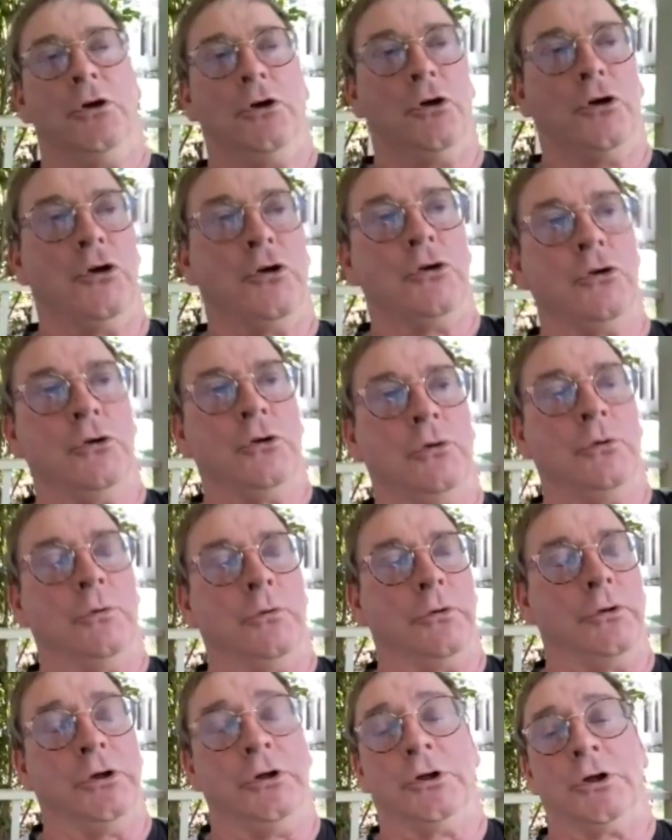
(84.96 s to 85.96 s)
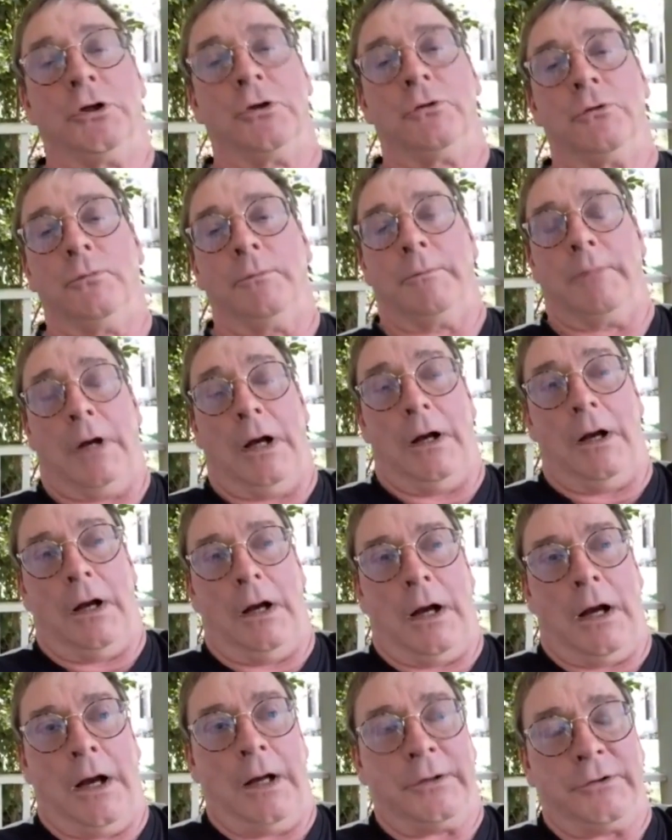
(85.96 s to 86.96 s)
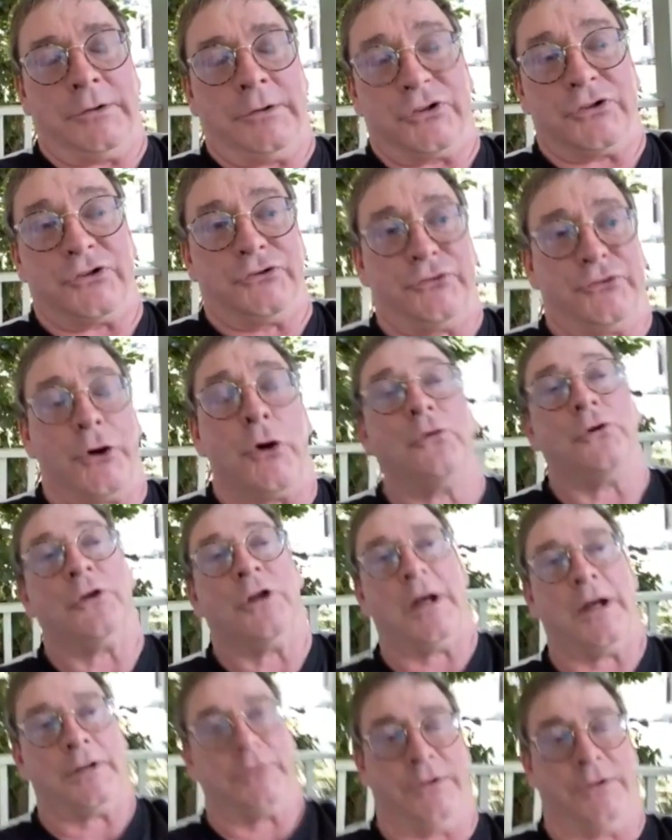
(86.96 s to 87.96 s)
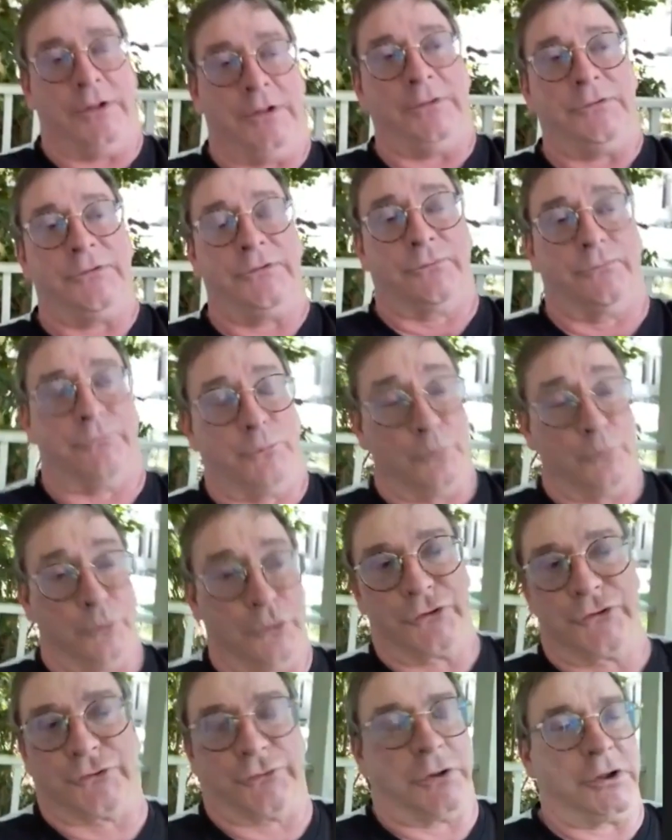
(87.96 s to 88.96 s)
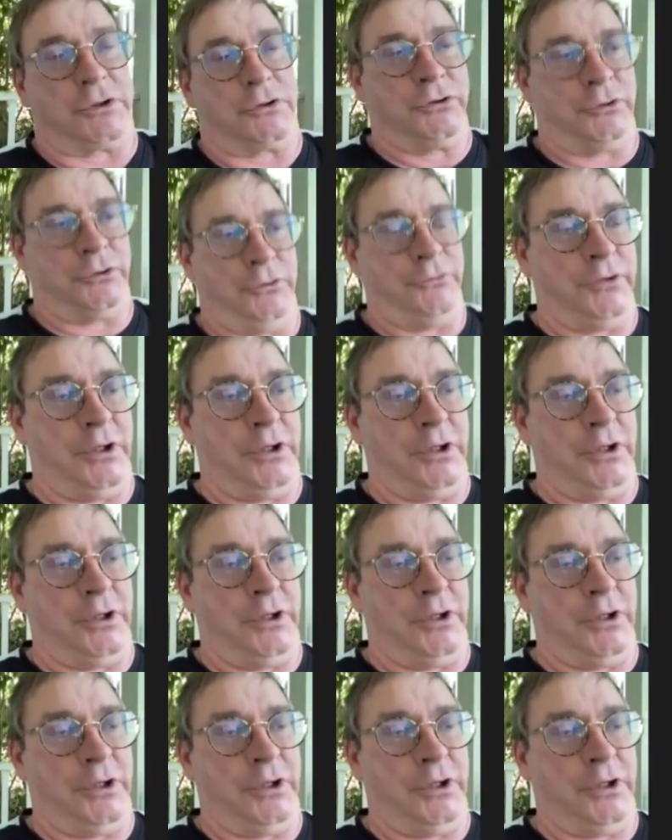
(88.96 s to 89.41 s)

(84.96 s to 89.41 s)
who, you know, I just don't like these restrictions.